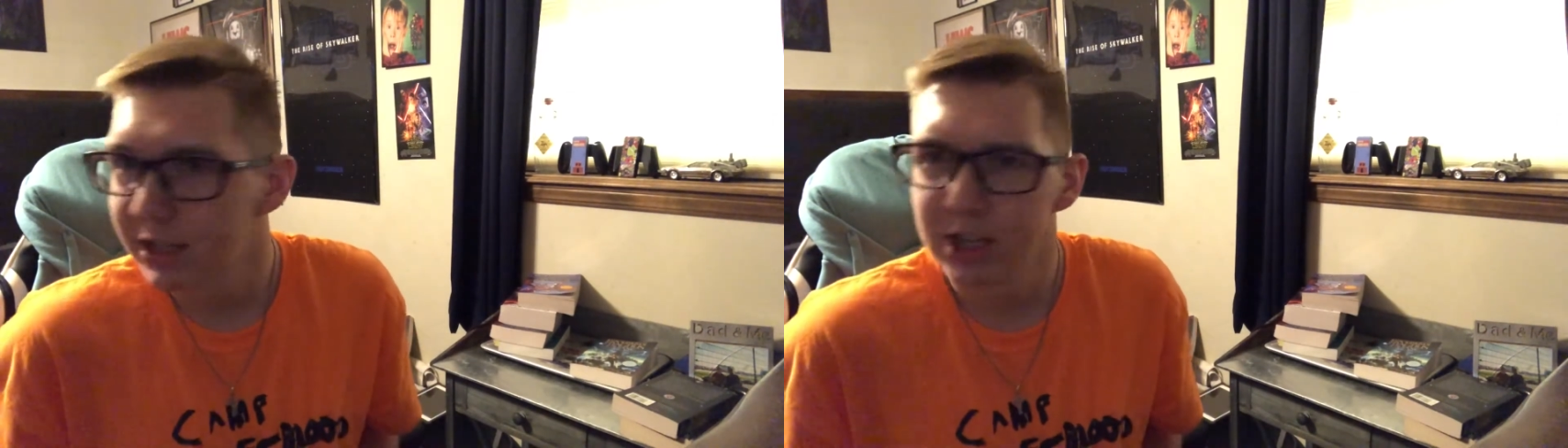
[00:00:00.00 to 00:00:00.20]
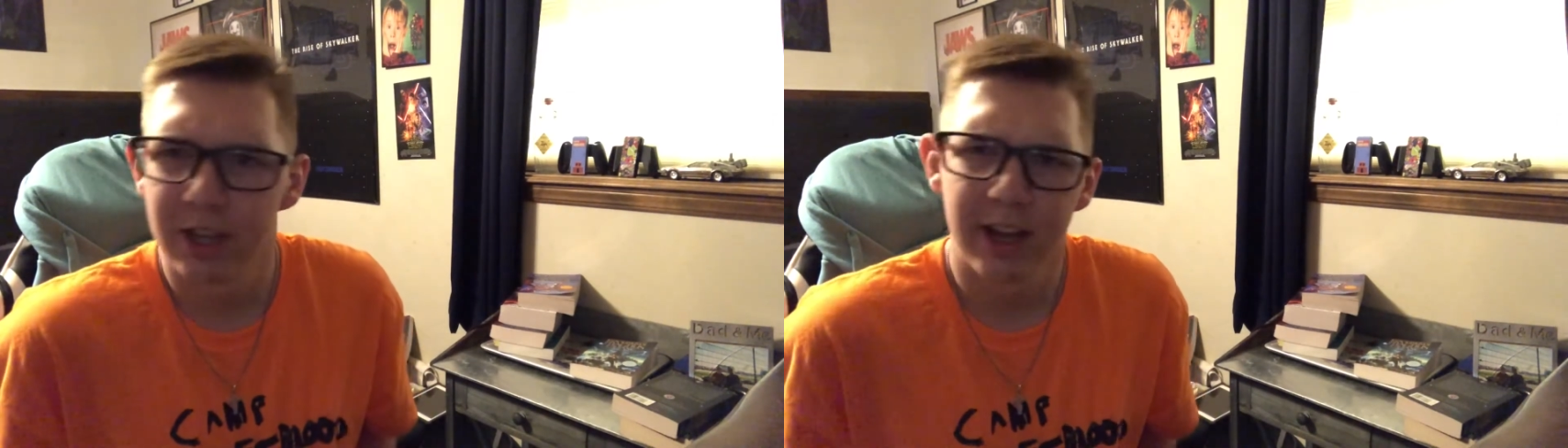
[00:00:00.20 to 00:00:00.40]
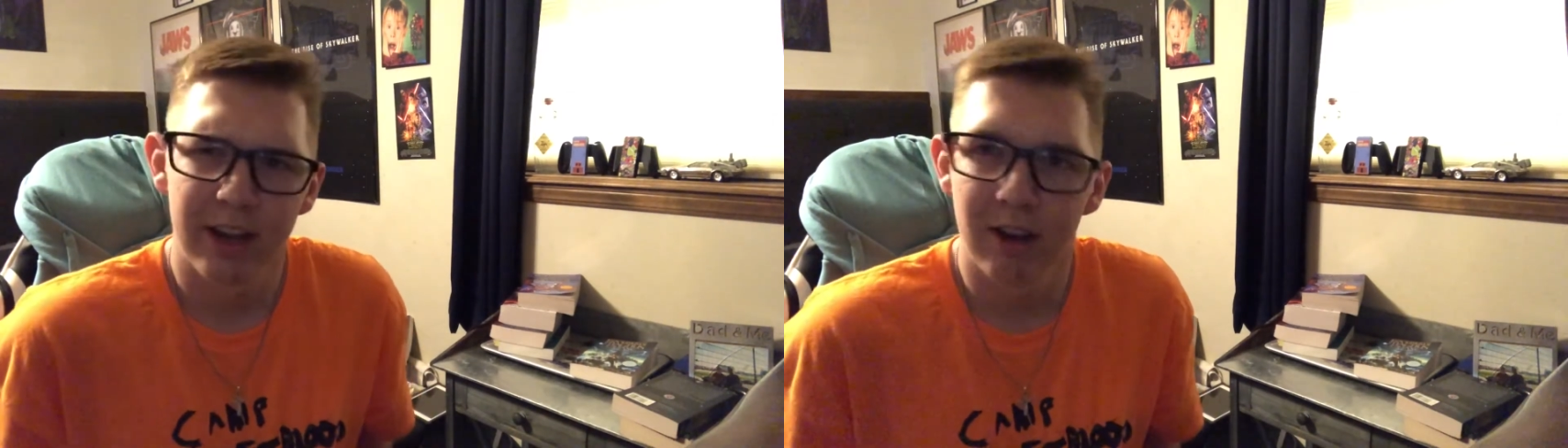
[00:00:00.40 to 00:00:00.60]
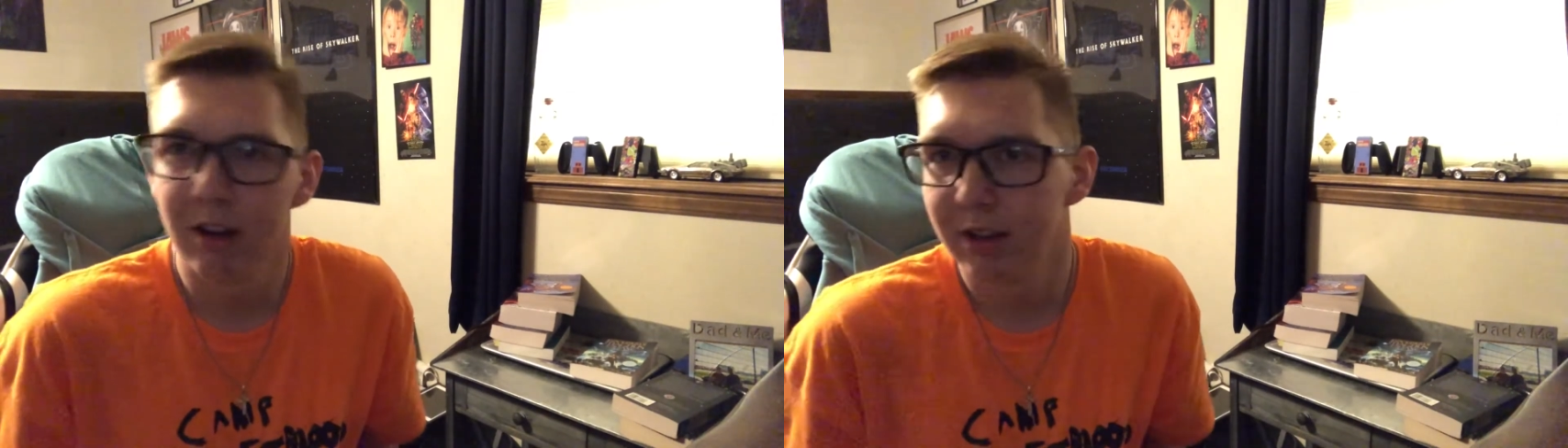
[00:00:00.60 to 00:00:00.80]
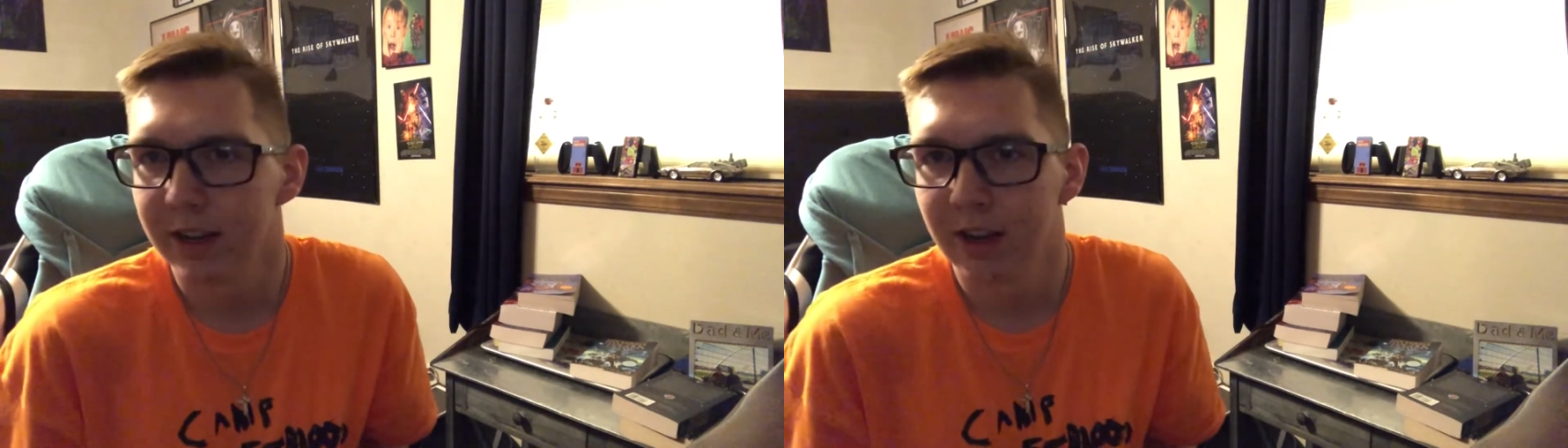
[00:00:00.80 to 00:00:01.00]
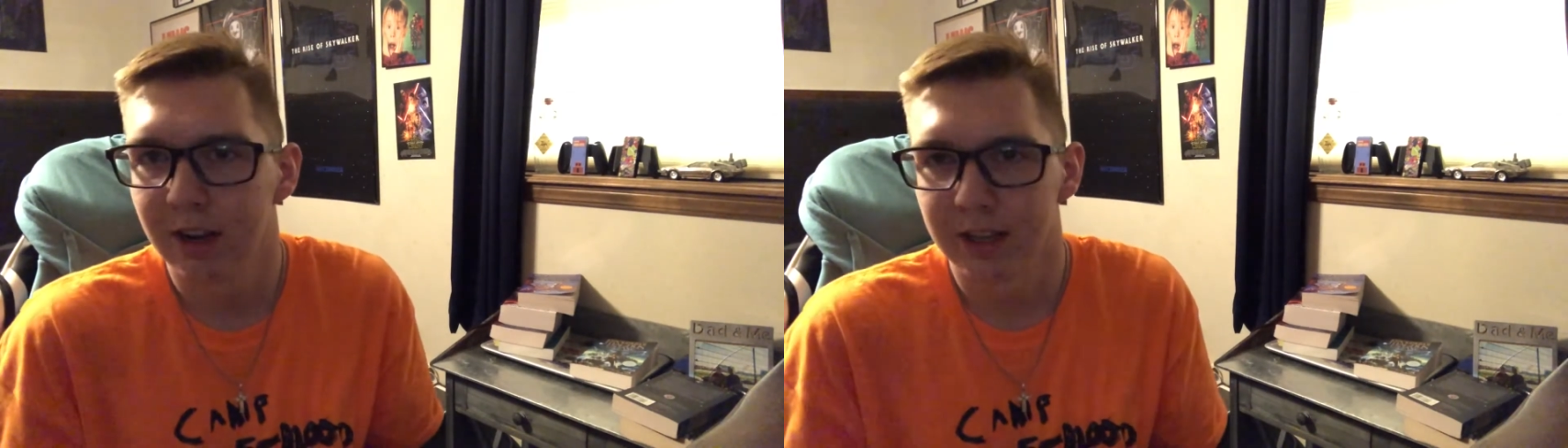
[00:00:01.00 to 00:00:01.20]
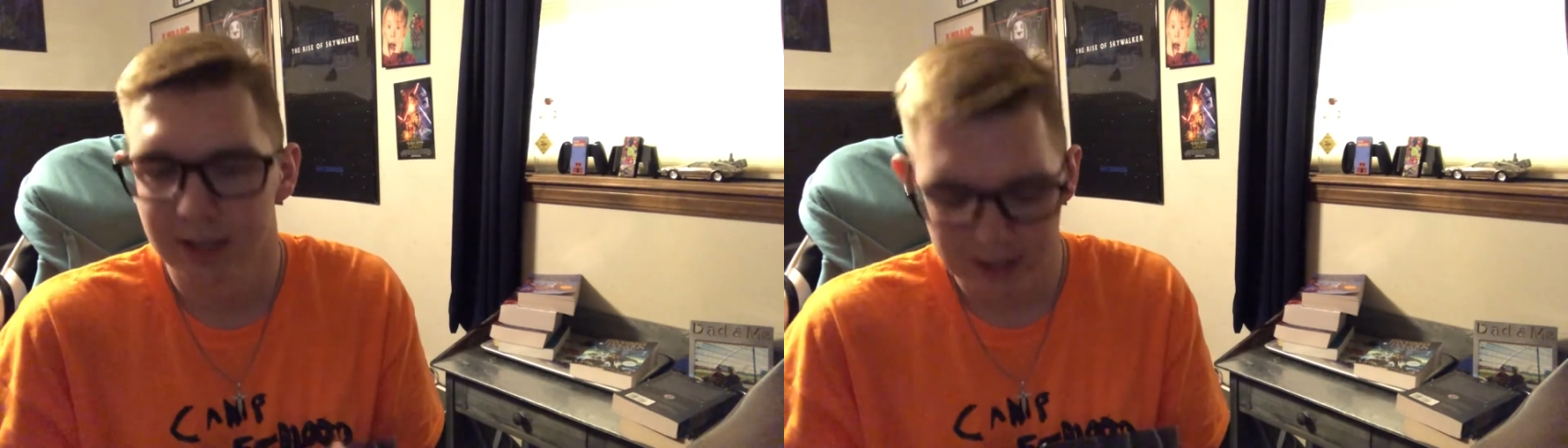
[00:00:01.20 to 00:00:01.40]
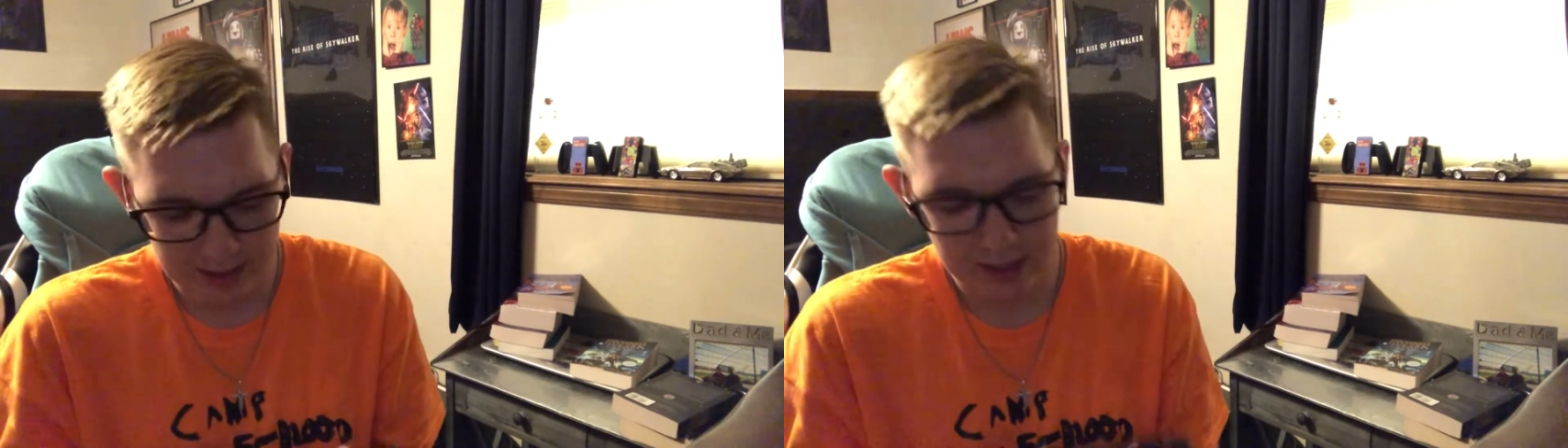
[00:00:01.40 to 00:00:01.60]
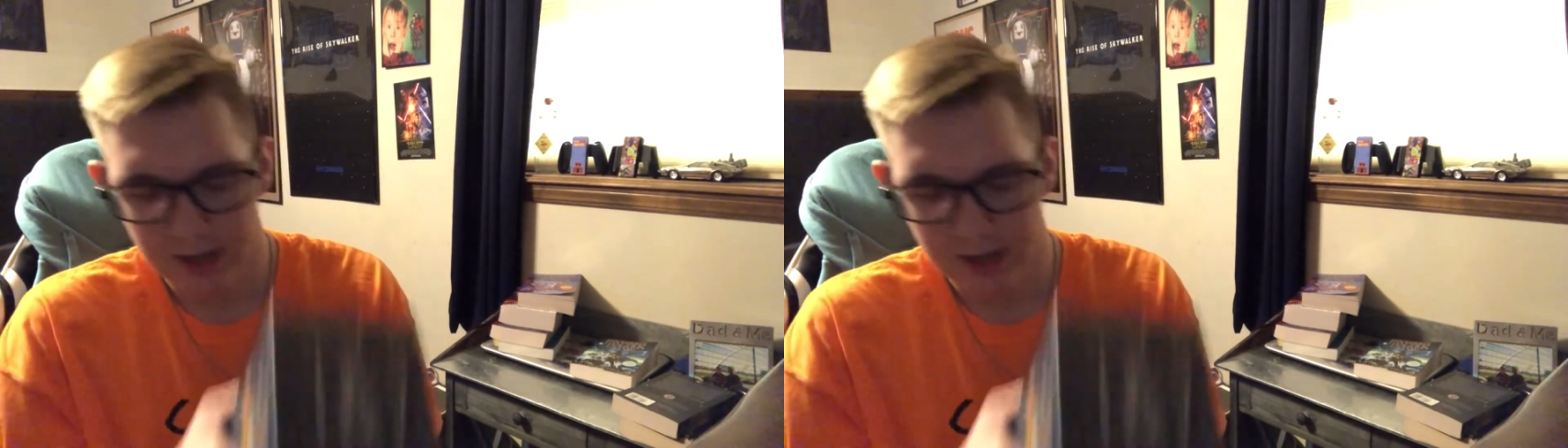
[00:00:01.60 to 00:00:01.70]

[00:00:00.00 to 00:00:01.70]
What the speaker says: July, early August,